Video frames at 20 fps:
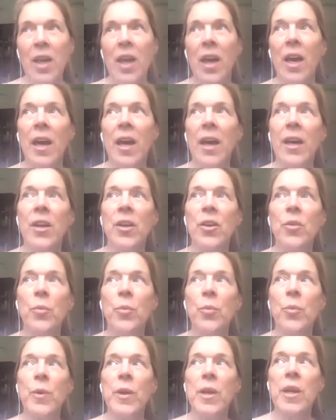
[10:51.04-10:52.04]
And
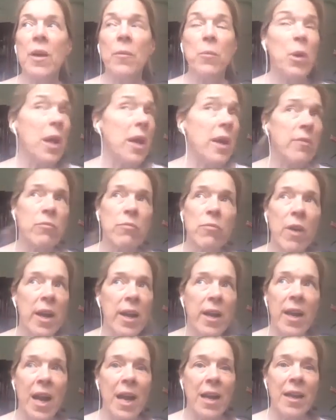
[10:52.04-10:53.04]
I
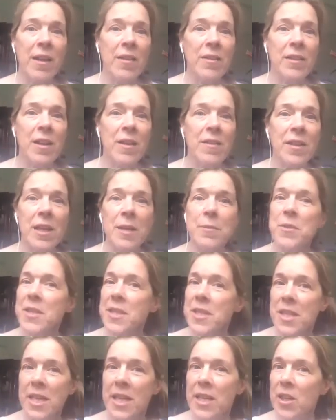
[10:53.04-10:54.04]
rang Alex and I said, I'm
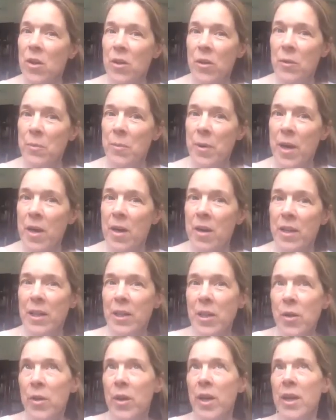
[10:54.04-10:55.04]
sitting in Holland Park
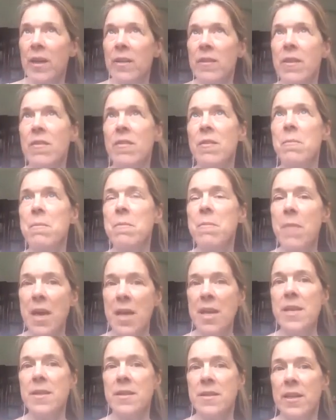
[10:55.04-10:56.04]
looking at this
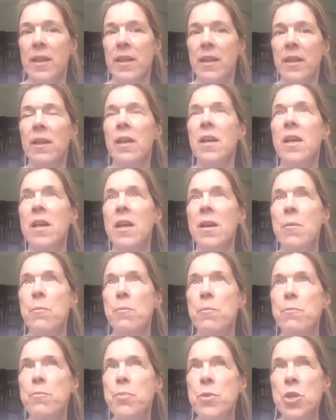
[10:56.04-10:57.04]
amazing,
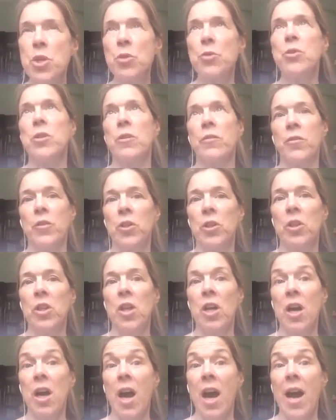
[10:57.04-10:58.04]

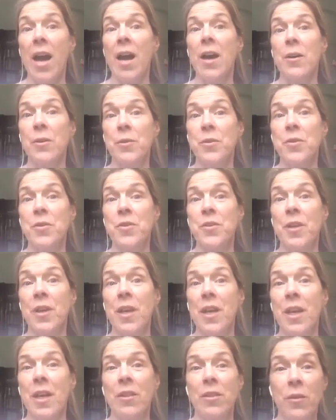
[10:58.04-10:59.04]
beautiful house,
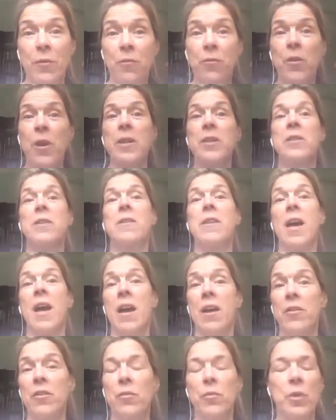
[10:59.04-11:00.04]
the front of the
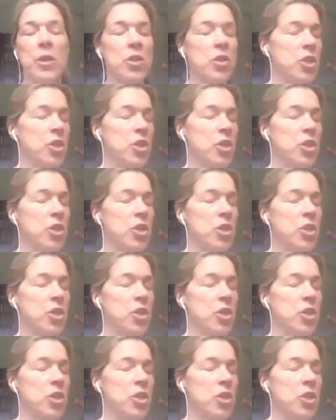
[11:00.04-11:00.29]
house of which